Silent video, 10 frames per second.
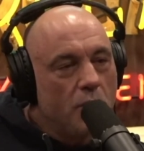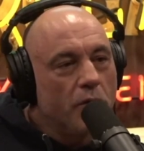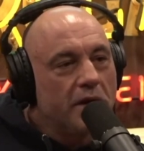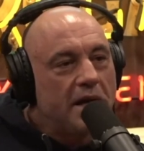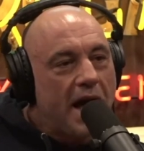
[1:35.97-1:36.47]

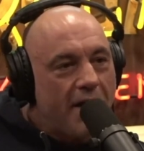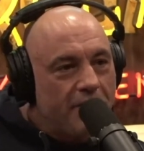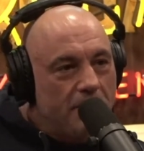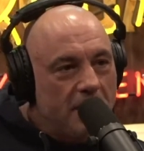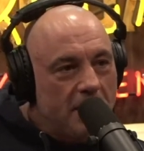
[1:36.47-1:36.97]
where
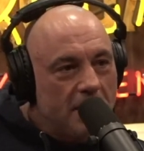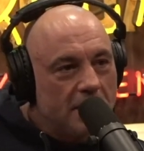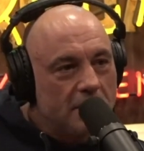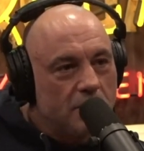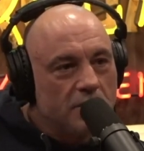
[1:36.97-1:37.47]
Gavin
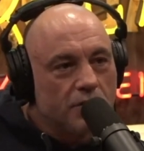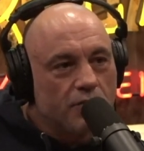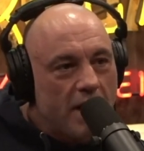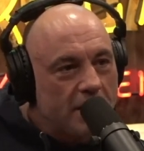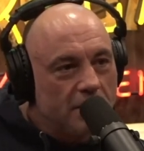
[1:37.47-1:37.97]
McGinnis, who was a
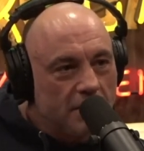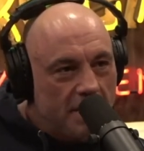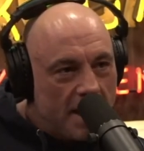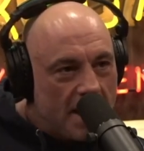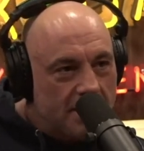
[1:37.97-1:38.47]
regular
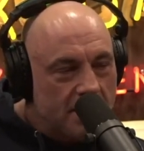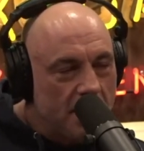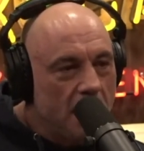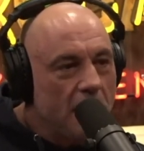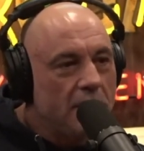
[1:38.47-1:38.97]

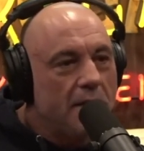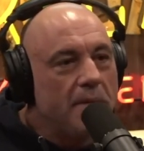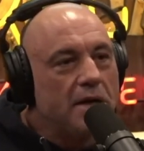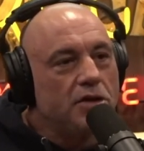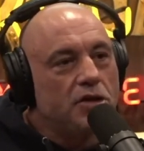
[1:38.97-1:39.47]
guest, they
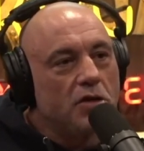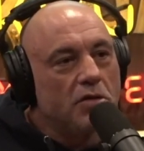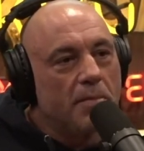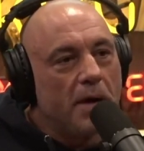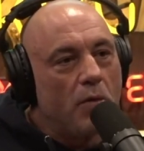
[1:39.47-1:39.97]
made a
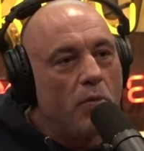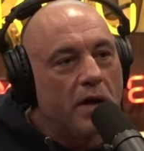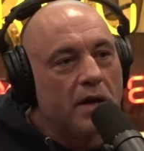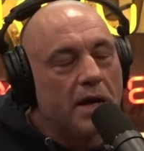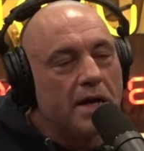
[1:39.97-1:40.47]
joke about
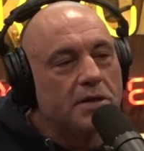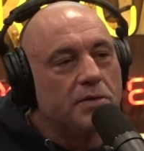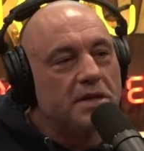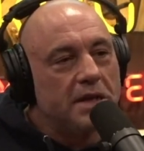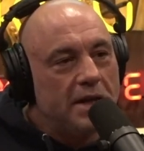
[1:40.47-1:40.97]
one of the guys
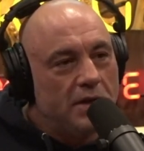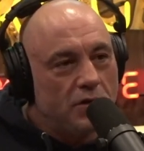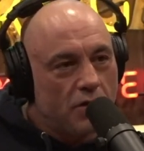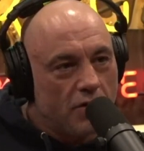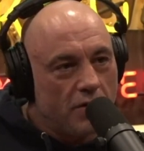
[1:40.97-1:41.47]
who was an
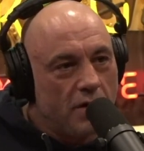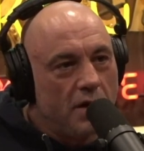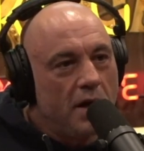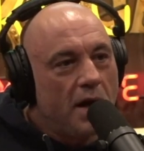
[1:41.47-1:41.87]
intern.